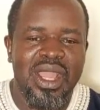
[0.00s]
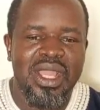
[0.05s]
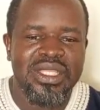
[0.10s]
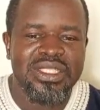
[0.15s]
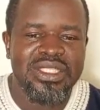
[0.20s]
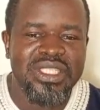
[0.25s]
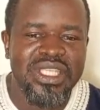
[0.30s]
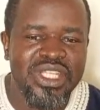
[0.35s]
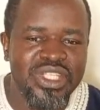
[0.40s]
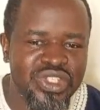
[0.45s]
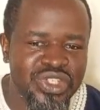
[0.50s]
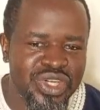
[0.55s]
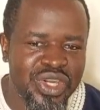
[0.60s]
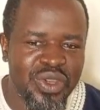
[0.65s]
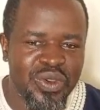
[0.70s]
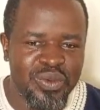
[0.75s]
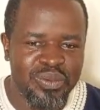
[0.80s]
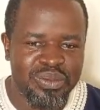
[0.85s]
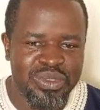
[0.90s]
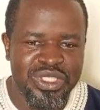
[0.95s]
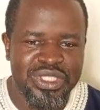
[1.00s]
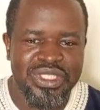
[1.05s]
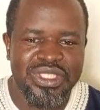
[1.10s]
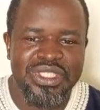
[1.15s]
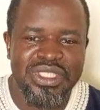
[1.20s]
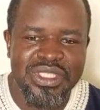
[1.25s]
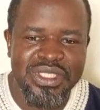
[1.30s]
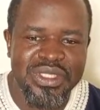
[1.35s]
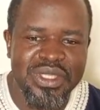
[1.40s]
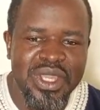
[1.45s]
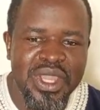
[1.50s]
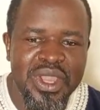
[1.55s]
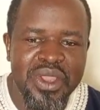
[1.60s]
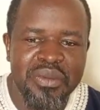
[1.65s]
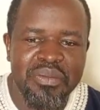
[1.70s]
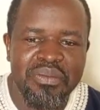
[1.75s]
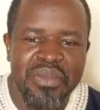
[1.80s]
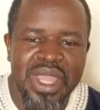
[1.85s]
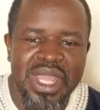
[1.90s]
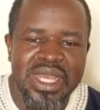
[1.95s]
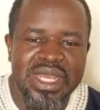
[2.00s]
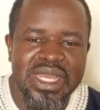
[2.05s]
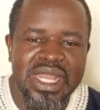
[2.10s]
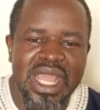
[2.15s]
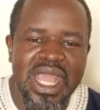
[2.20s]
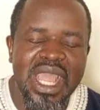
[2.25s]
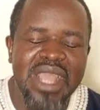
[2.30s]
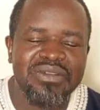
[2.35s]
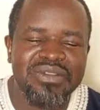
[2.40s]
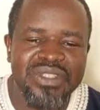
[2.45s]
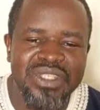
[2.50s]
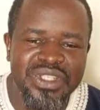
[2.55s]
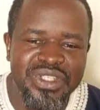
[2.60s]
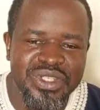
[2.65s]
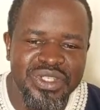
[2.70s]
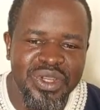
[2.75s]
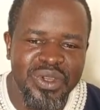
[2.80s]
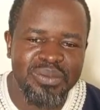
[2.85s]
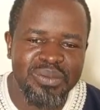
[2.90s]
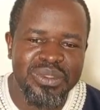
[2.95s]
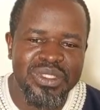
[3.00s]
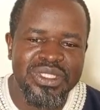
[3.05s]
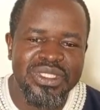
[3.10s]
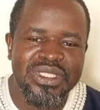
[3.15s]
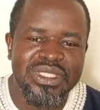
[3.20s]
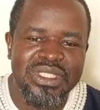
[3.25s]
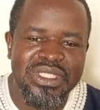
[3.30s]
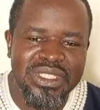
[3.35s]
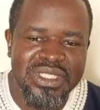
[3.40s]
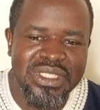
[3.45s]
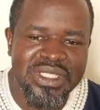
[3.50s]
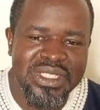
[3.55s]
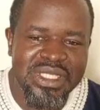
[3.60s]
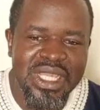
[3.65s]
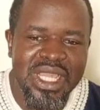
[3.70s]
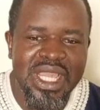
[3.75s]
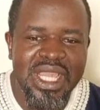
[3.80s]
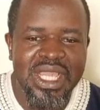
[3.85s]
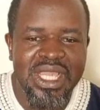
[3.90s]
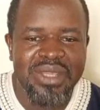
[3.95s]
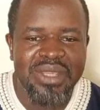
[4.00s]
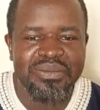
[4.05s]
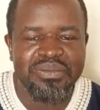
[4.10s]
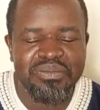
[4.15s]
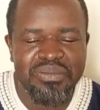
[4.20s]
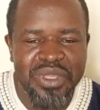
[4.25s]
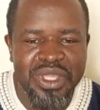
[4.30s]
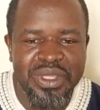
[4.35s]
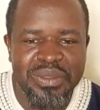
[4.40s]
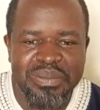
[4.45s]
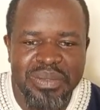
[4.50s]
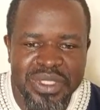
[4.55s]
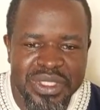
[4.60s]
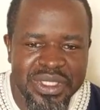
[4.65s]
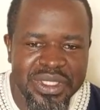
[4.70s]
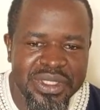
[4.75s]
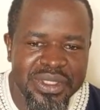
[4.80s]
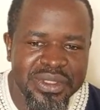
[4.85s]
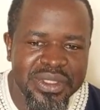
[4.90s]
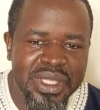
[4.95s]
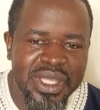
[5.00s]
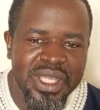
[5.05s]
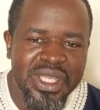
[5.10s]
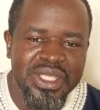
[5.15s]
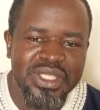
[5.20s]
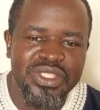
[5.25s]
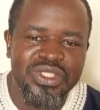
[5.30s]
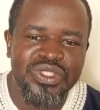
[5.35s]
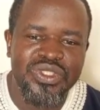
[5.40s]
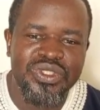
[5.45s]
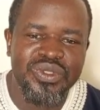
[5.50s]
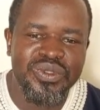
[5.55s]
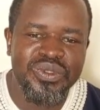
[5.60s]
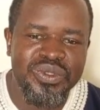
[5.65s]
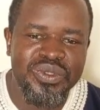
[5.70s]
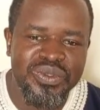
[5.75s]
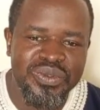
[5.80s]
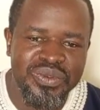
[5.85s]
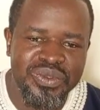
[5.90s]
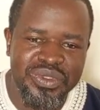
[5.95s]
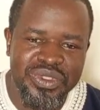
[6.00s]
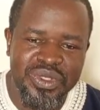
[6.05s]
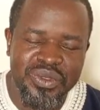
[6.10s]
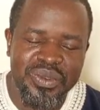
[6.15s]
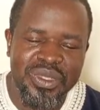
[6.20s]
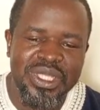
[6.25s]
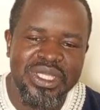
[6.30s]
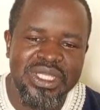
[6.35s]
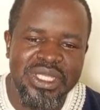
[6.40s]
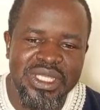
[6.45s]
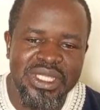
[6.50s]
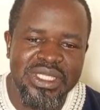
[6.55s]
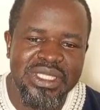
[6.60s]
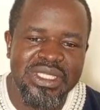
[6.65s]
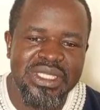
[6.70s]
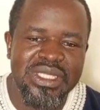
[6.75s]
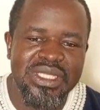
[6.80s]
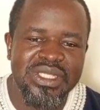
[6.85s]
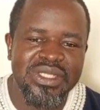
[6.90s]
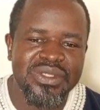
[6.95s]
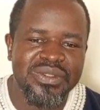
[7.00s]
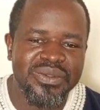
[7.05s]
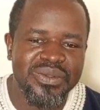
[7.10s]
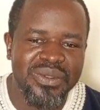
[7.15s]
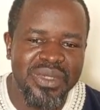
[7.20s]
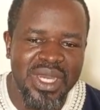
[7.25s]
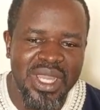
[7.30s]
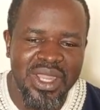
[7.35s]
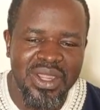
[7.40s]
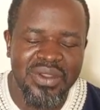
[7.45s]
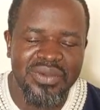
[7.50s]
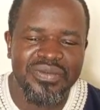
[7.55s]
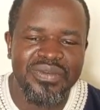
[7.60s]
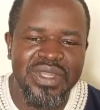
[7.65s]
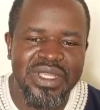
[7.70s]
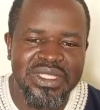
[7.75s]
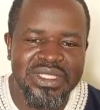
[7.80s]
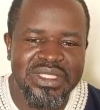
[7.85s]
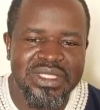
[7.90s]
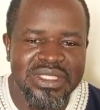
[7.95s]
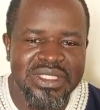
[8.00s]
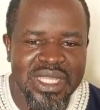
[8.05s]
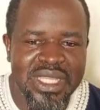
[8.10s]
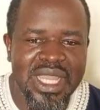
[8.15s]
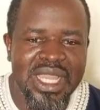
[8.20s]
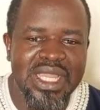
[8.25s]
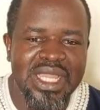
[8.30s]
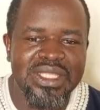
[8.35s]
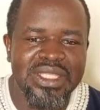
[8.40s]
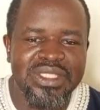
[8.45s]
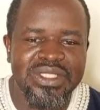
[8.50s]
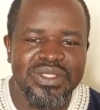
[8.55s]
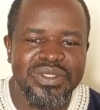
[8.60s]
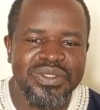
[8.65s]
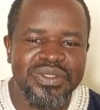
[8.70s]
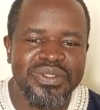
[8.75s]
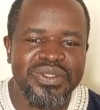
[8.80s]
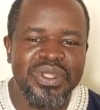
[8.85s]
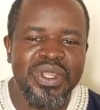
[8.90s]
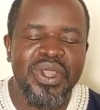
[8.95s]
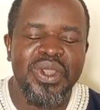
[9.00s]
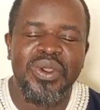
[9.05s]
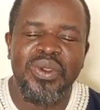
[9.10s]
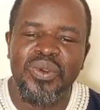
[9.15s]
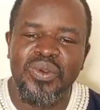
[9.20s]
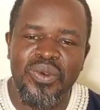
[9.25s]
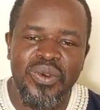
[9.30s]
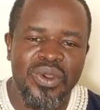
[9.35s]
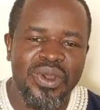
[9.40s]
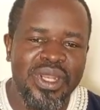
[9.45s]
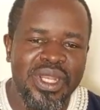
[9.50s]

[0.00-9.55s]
central obesity. Men that have central obesity maybe is due to the way they eat or lack of exercise or